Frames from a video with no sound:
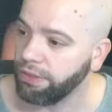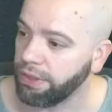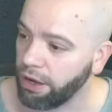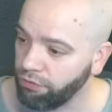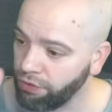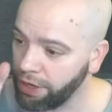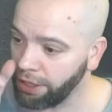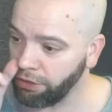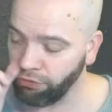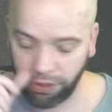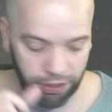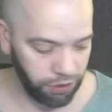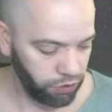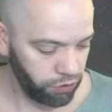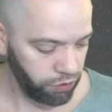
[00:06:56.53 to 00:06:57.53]
They're really,
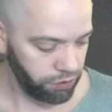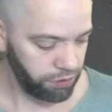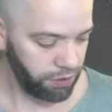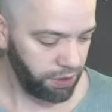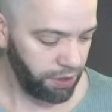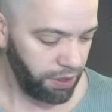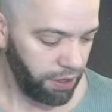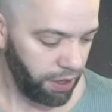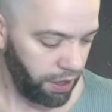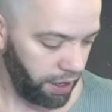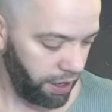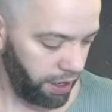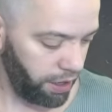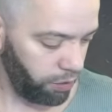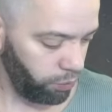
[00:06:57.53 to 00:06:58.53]
really good.
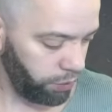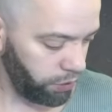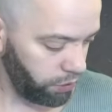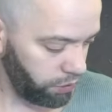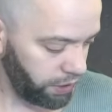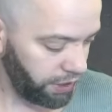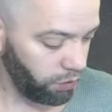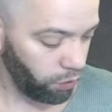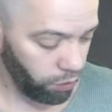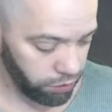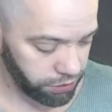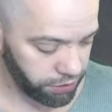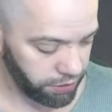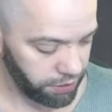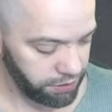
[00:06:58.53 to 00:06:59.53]
He
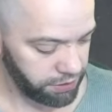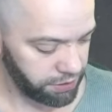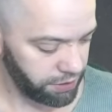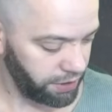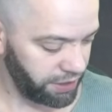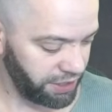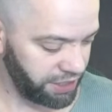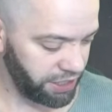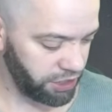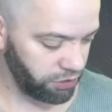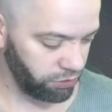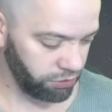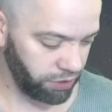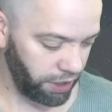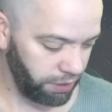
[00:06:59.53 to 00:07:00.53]
also does an
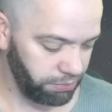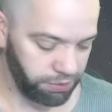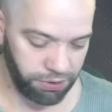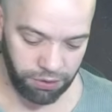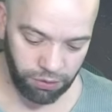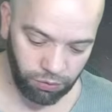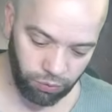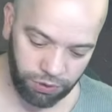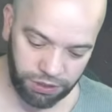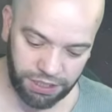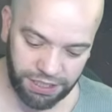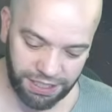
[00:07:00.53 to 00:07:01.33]
additional type, which is